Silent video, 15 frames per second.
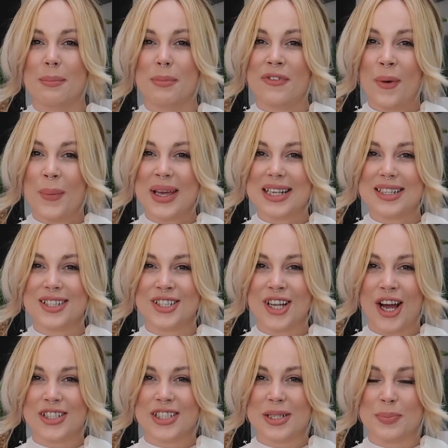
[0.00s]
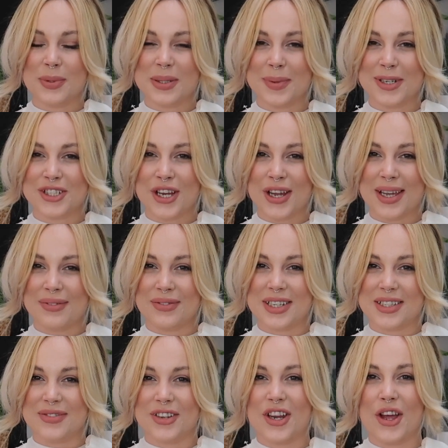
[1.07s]
Before we get started, please make sure you give
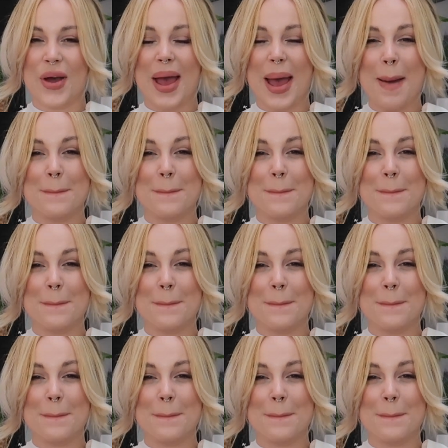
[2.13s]
this video